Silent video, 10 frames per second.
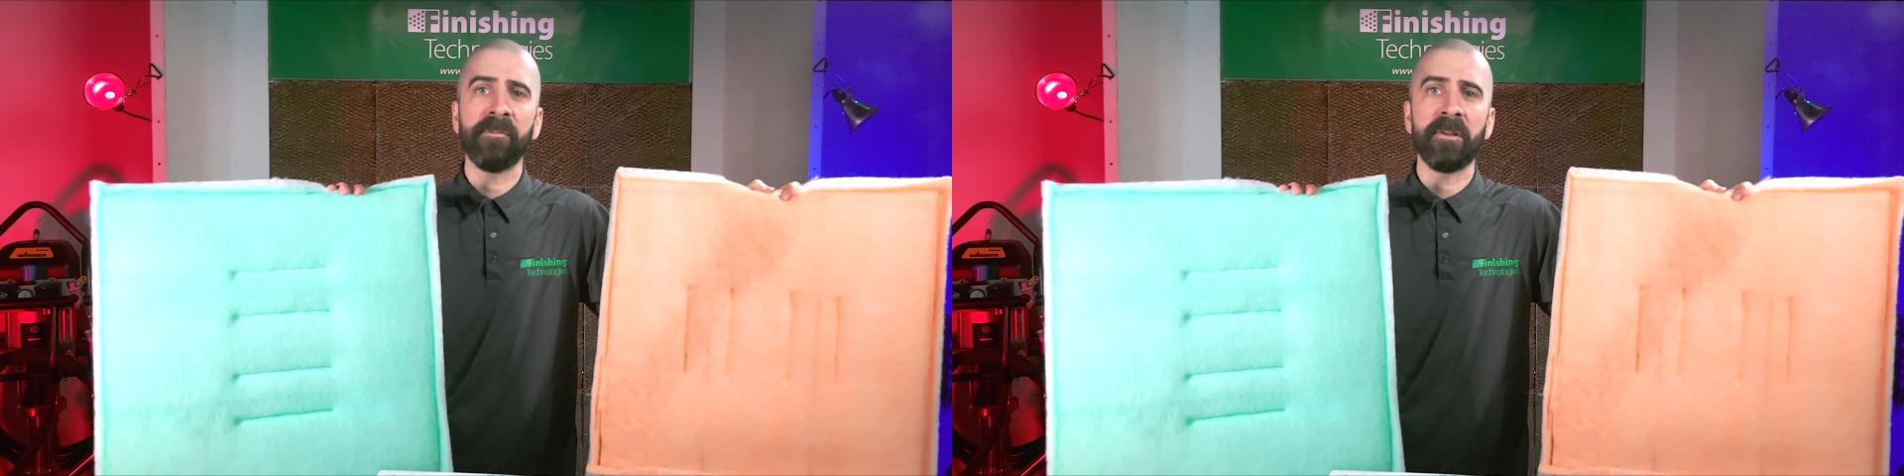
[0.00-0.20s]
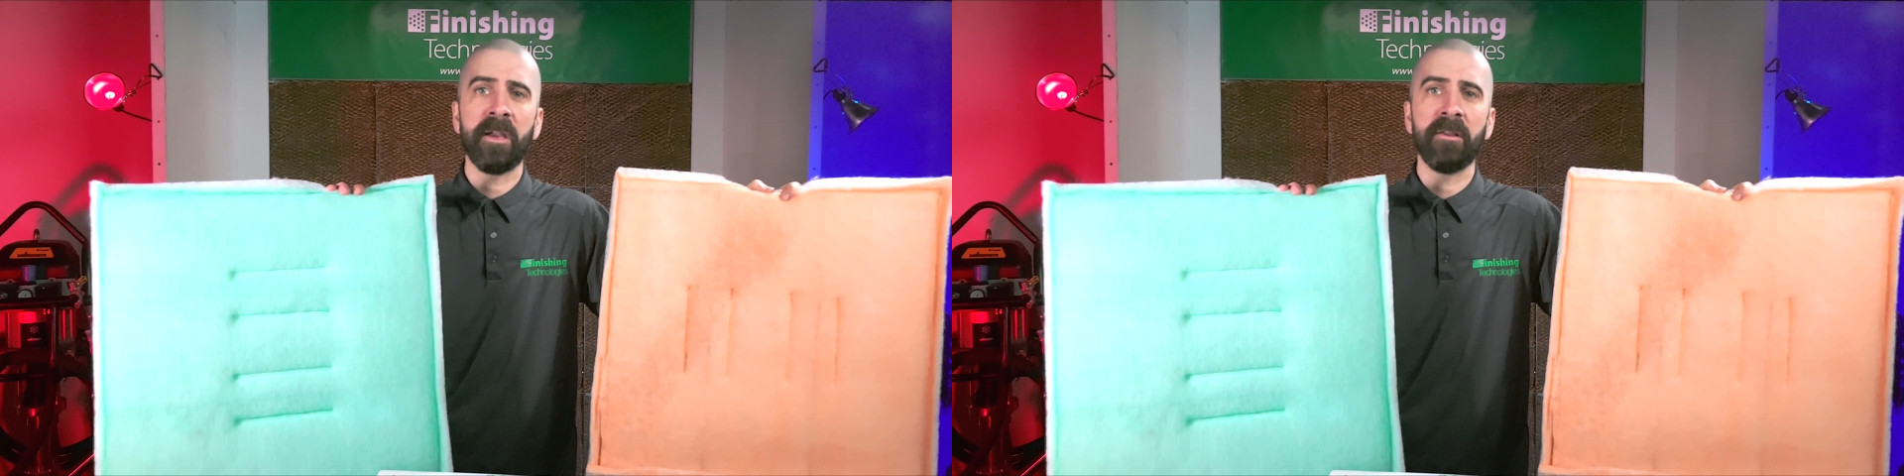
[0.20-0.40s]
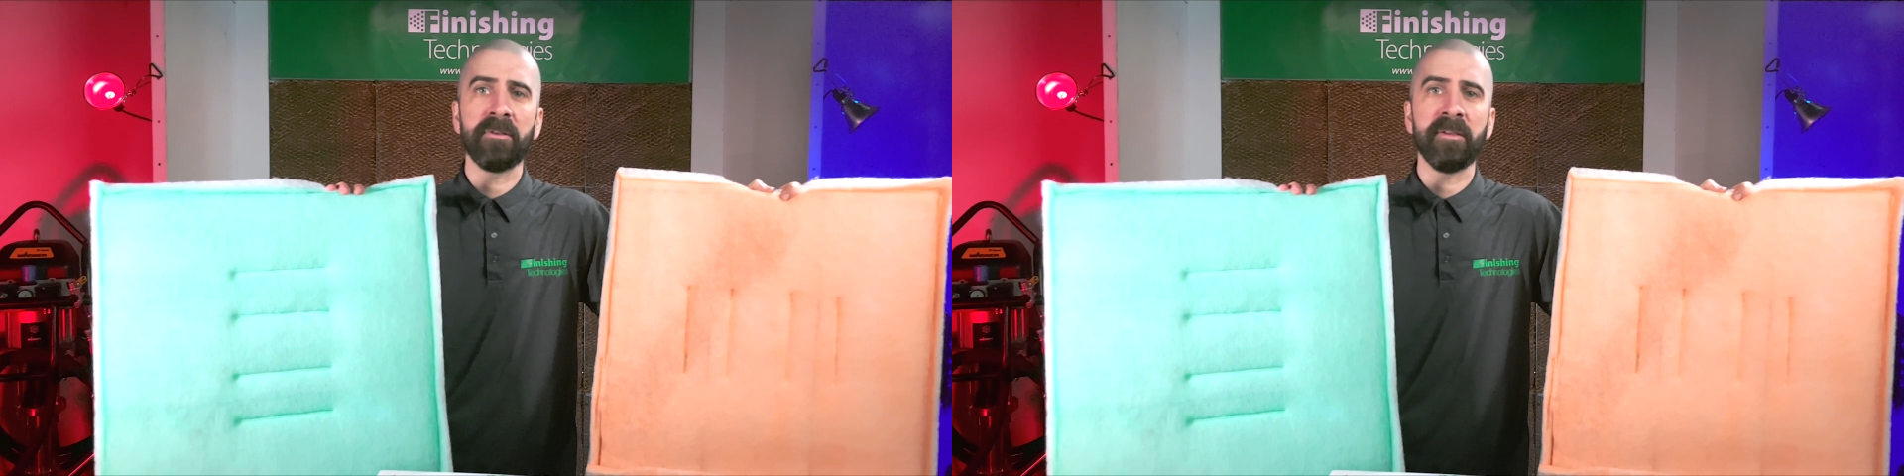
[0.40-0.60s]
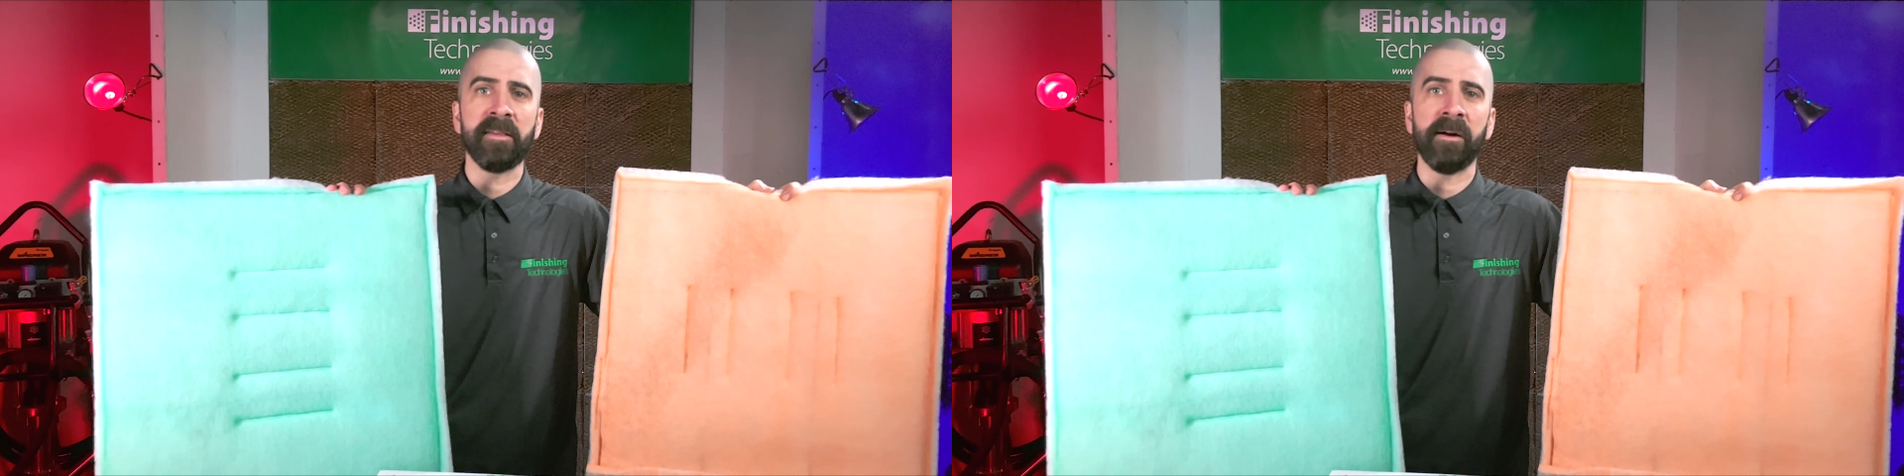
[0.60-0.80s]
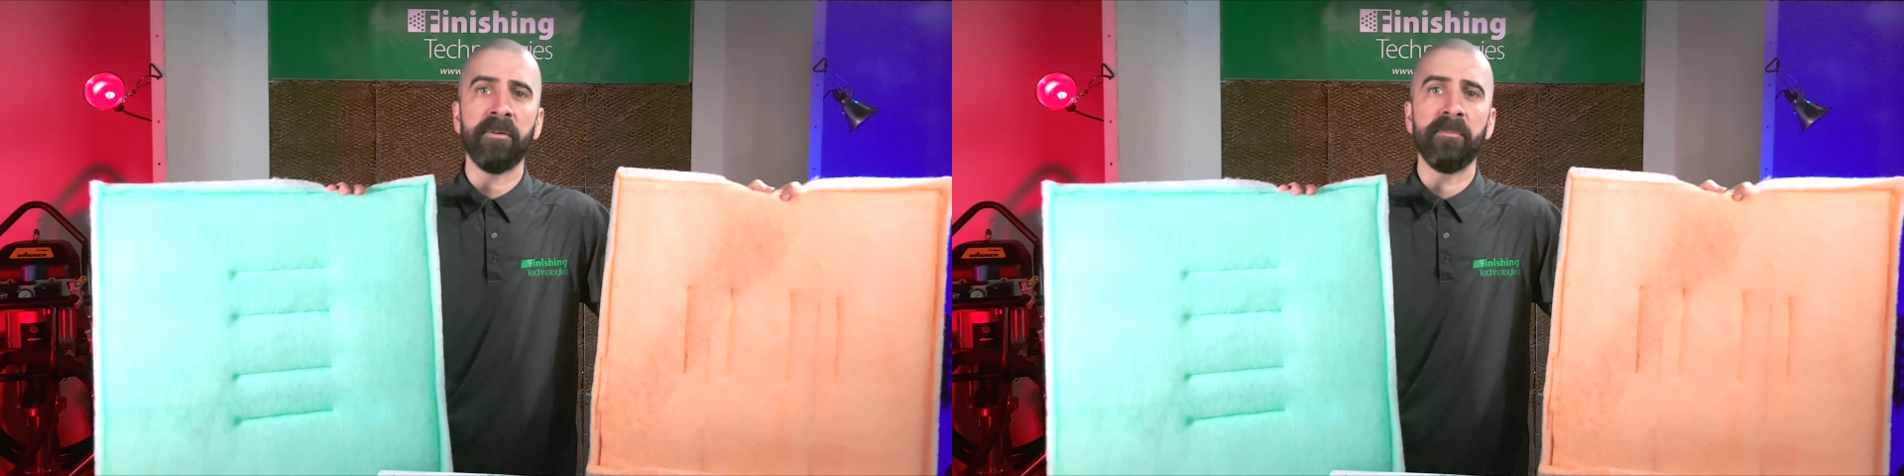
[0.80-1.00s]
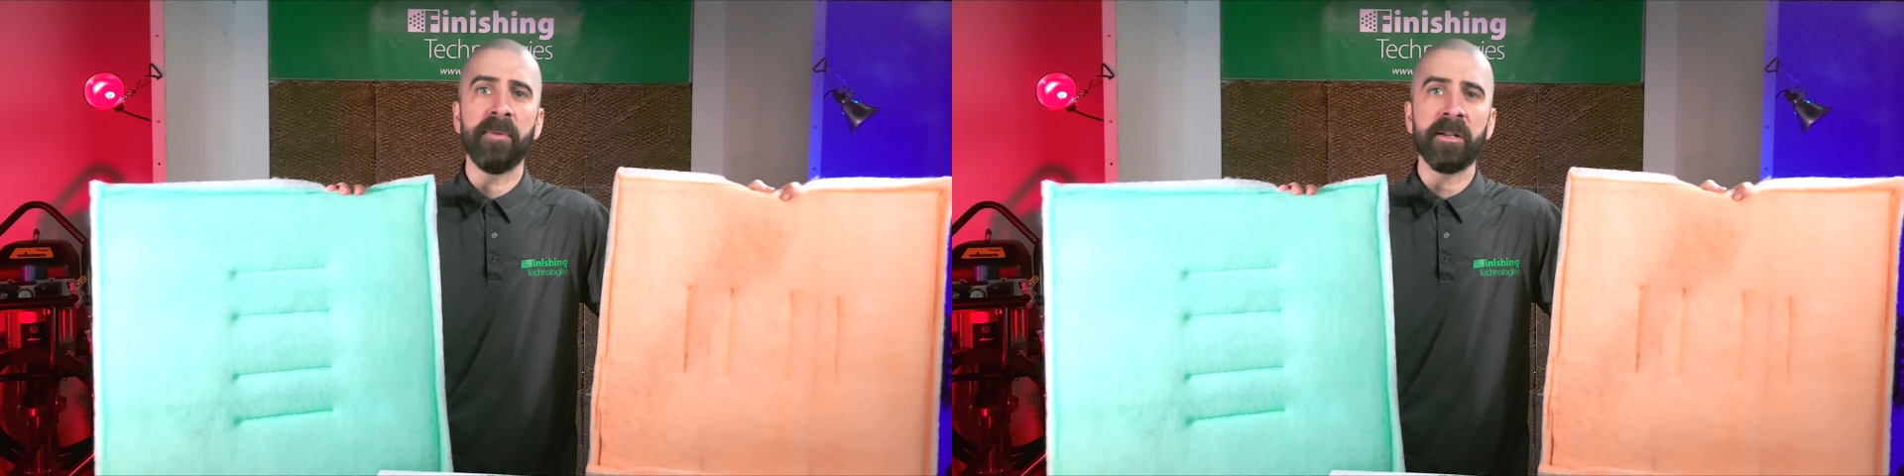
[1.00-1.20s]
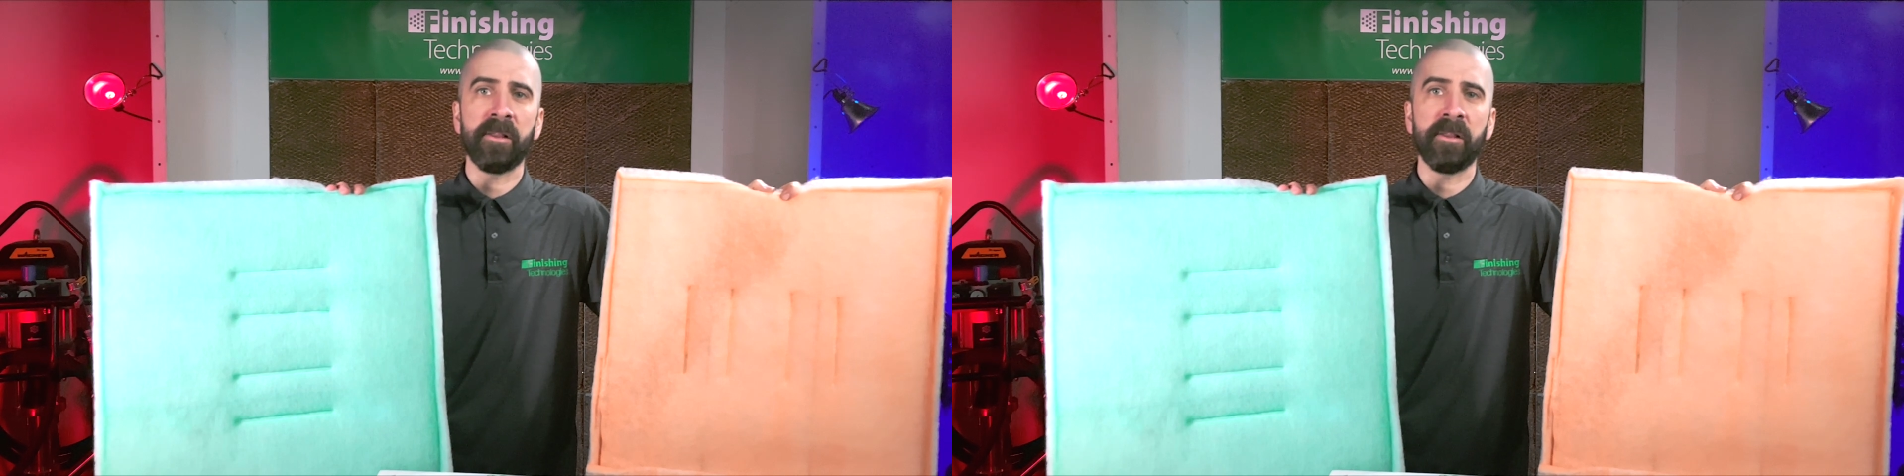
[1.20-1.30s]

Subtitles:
to change these out much